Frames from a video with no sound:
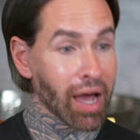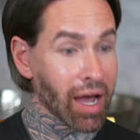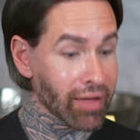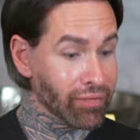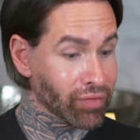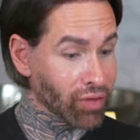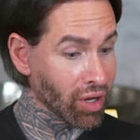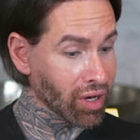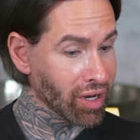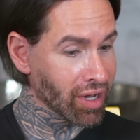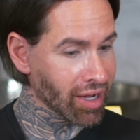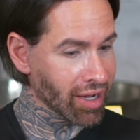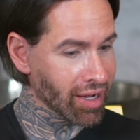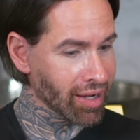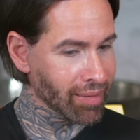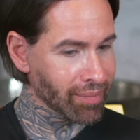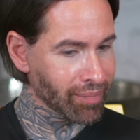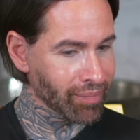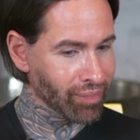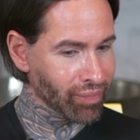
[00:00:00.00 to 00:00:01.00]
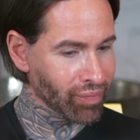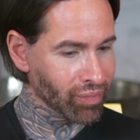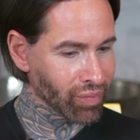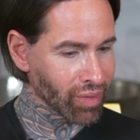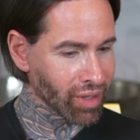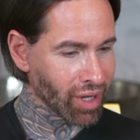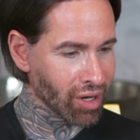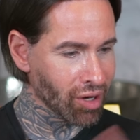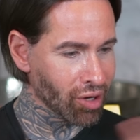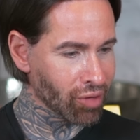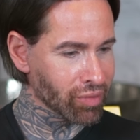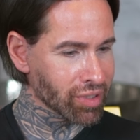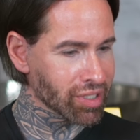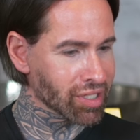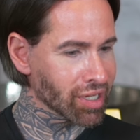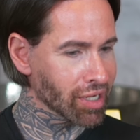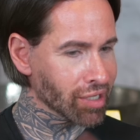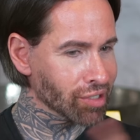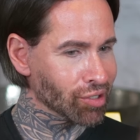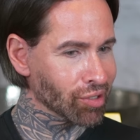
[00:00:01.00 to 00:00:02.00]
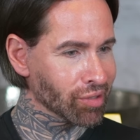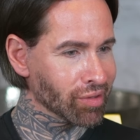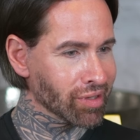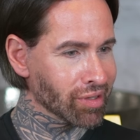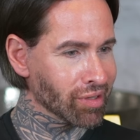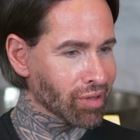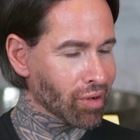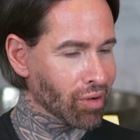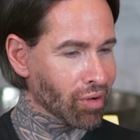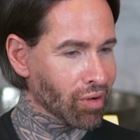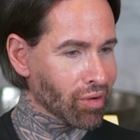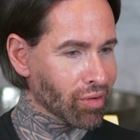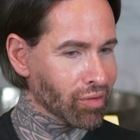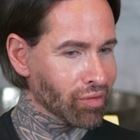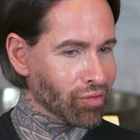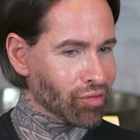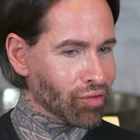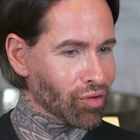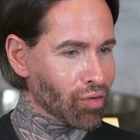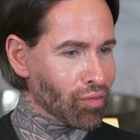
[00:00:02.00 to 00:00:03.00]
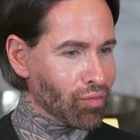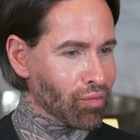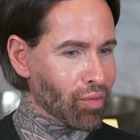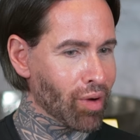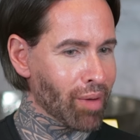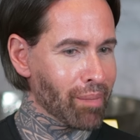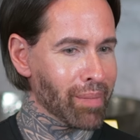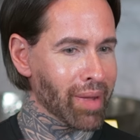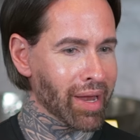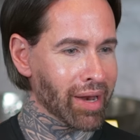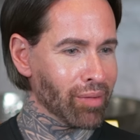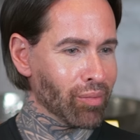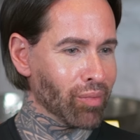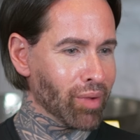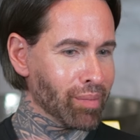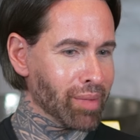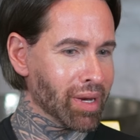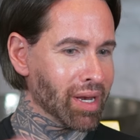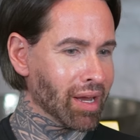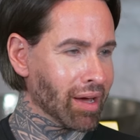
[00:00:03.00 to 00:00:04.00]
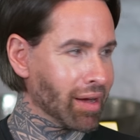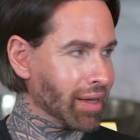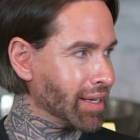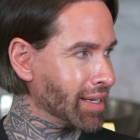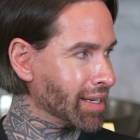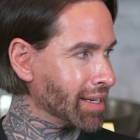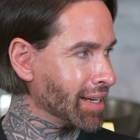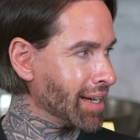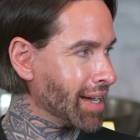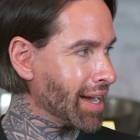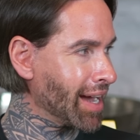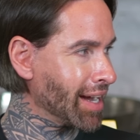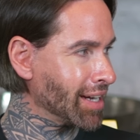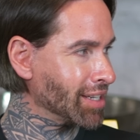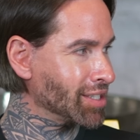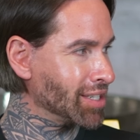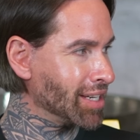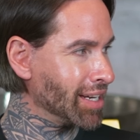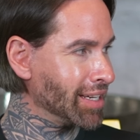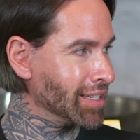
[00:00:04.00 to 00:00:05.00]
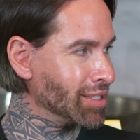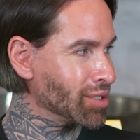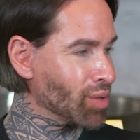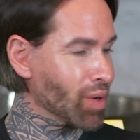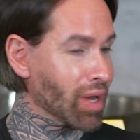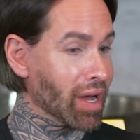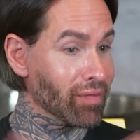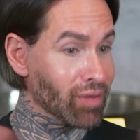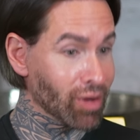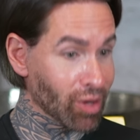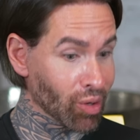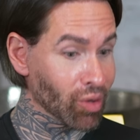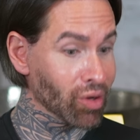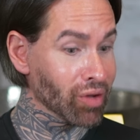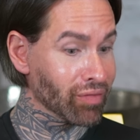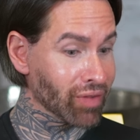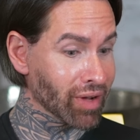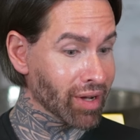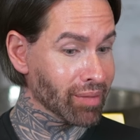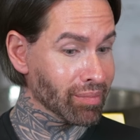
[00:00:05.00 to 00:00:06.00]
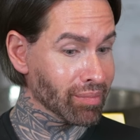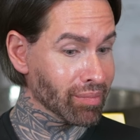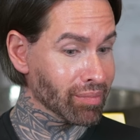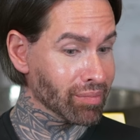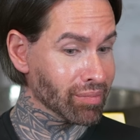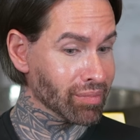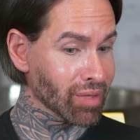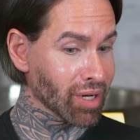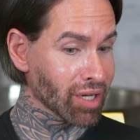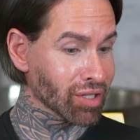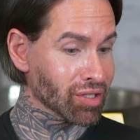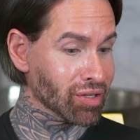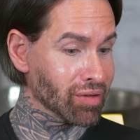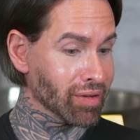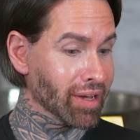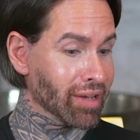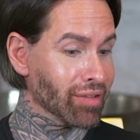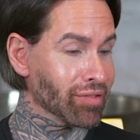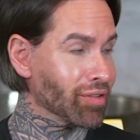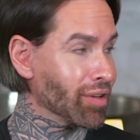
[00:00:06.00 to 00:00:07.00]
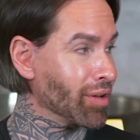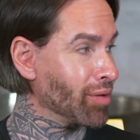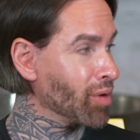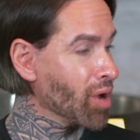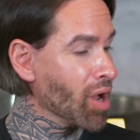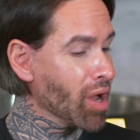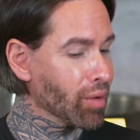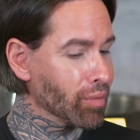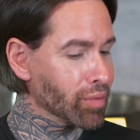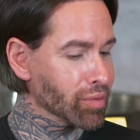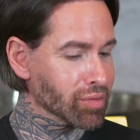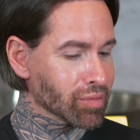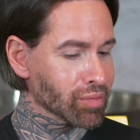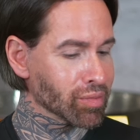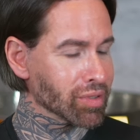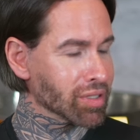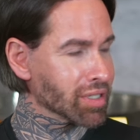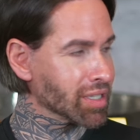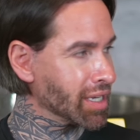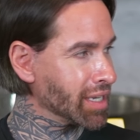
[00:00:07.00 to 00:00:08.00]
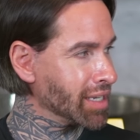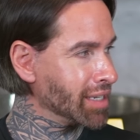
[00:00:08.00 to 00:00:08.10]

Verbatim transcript: I've done um, a lot of research on, on sort of what men and women like actually. So I have a lot of um, last two years, so we'll, we'll see.